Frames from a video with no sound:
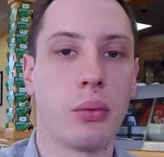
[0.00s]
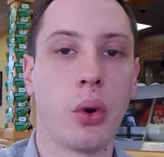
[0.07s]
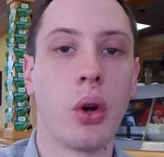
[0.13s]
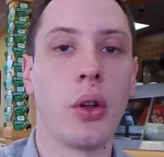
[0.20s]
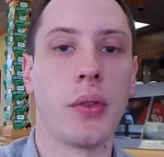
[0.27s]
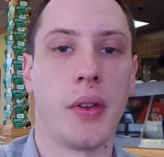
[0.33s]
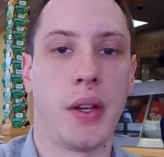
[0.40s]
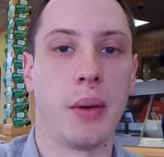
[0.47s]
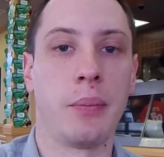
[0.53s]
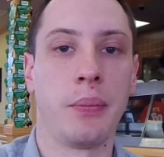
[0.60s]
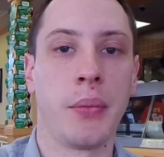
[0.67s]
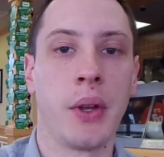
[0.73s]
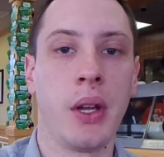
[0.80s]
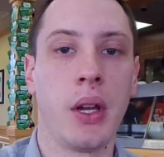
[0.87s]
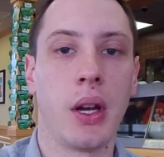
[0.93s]
royalty.
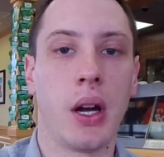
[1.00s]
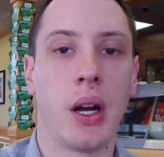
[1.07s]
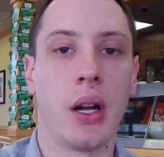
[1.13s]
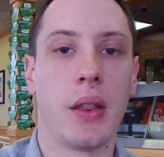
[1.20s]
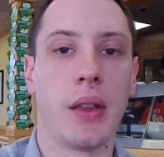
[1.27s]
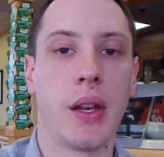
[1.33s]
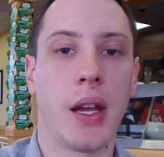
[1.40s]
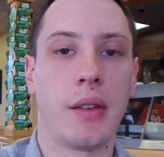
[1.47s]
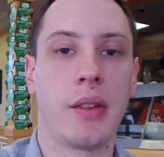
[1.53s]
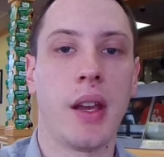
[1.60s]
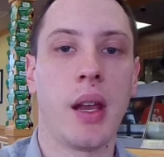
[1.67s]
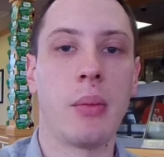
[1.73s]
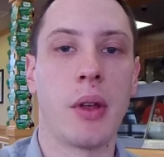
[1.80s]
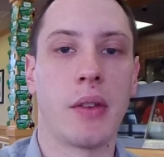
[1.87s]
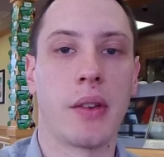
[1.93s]
The next
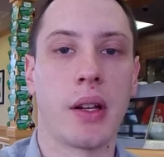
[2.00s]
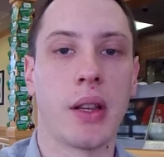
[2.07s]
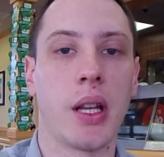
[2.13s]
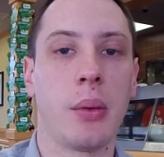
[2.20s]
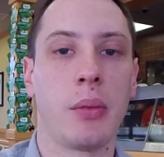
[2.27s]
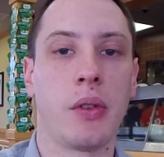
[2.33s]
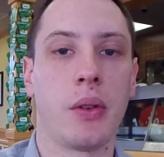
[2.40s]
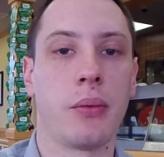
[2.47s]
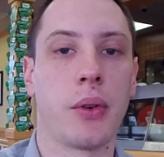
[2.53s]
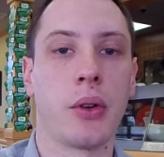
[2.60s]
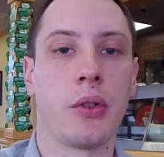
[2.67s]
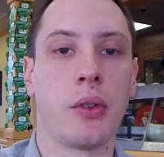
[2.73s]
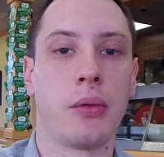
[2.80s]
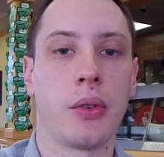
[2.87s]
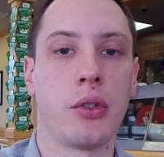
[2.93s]
game is Clemson
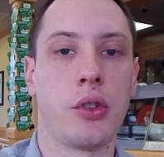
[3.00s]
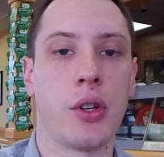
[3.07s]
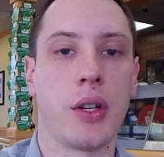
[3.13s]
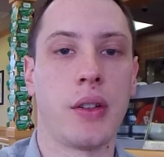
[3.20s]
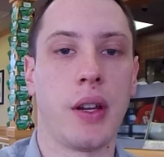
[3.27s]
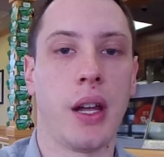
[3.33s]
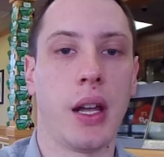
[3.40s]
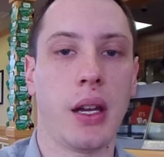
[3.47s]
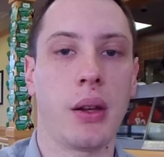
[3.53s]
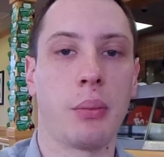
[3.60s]
versus Virginia Tech.